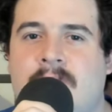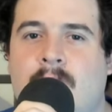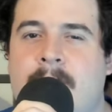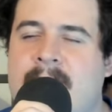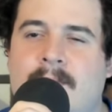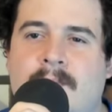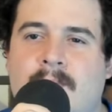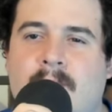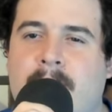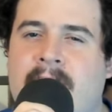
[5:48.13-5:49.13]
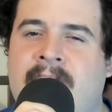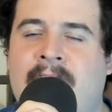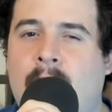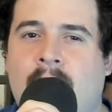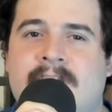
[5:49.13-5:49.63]
would have been pretty
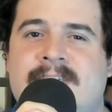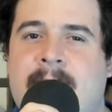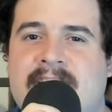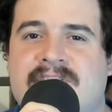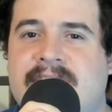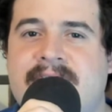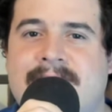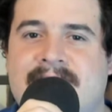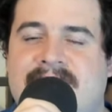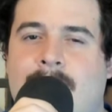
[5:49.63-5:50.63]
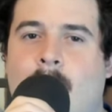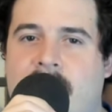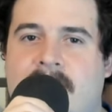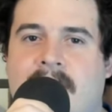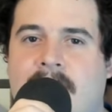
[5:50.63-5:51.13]
cool, especially since he won
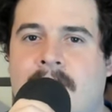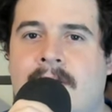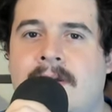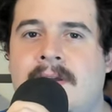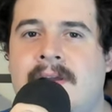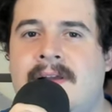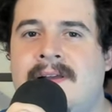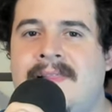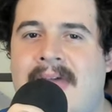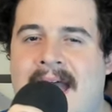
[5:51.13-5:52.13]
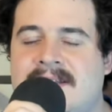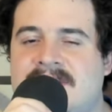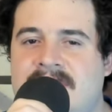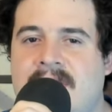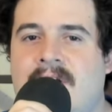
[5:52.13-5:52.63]
here
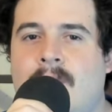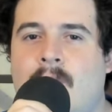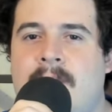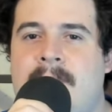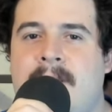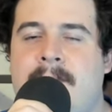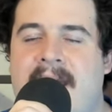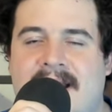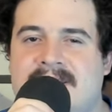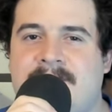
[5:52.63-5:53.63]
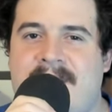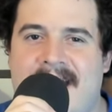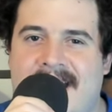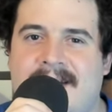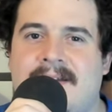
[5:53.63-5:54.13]
last year. It would have been
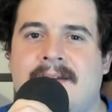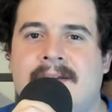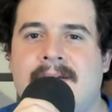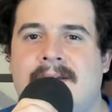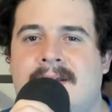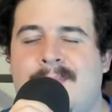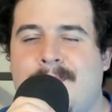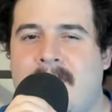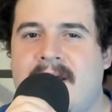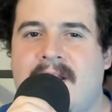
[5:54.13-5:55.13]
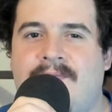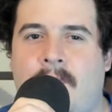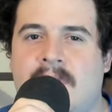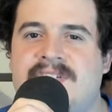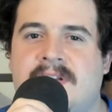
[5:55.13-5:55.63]
back-to-back. But
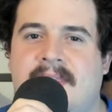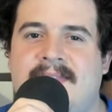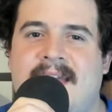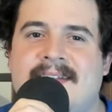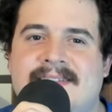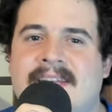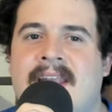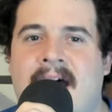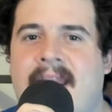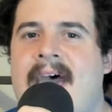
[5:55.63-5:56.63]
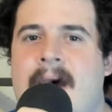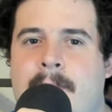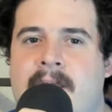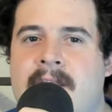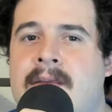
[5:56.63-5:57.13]
unfortunately, that did not
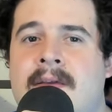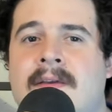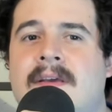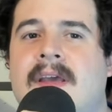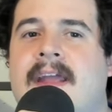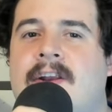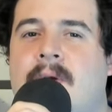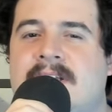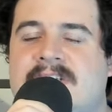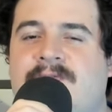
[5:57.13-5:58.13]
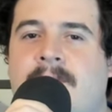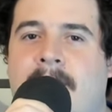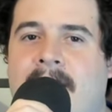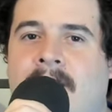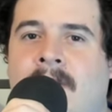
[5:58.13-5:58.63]
happen. And Christopher
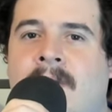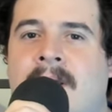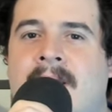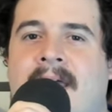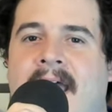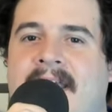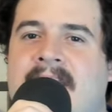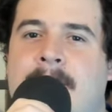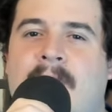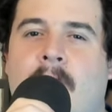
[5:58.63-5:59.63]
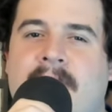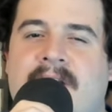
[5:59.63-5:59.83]
Bell ended up going to